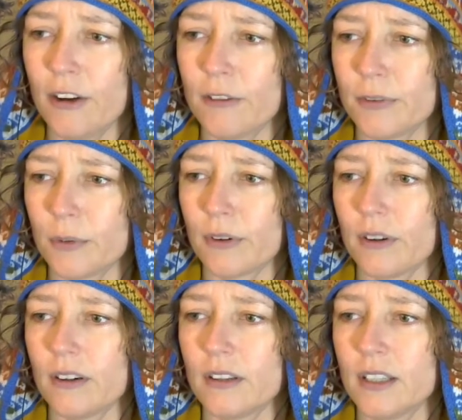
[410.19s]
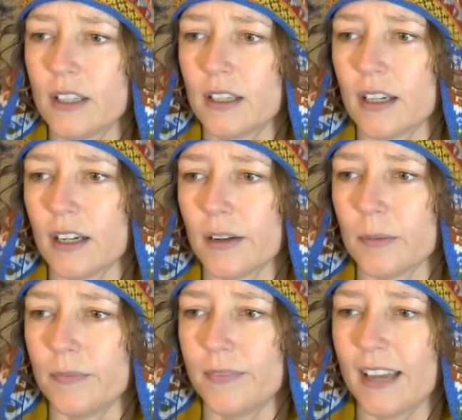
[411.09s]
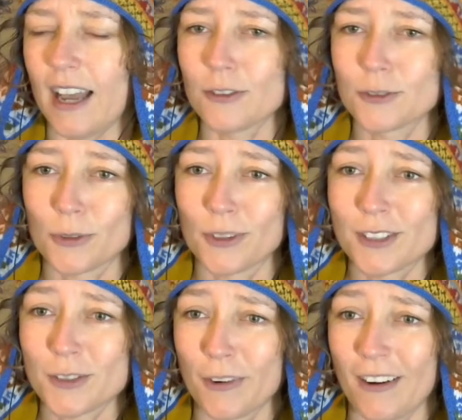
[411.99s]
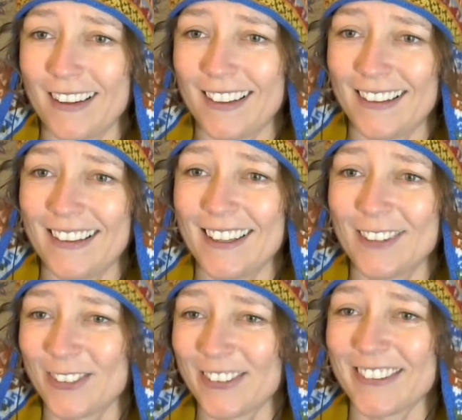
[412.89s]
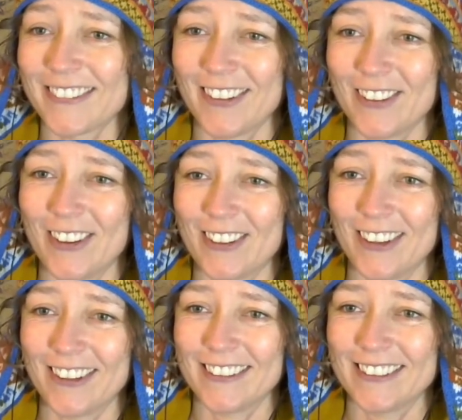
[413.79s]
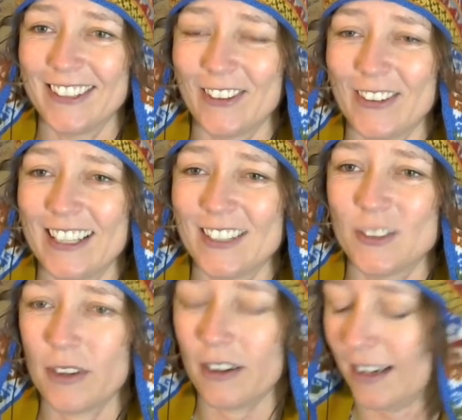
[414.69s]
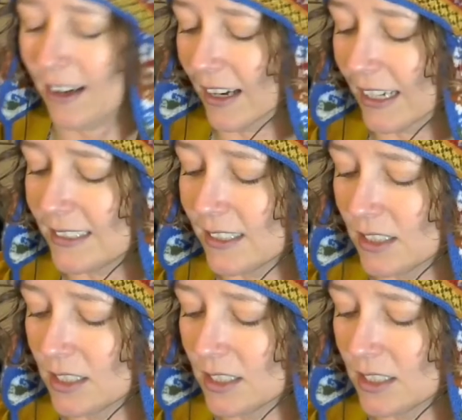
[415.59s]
for the outdoors, for hiking, for a lot of, and he's very kind.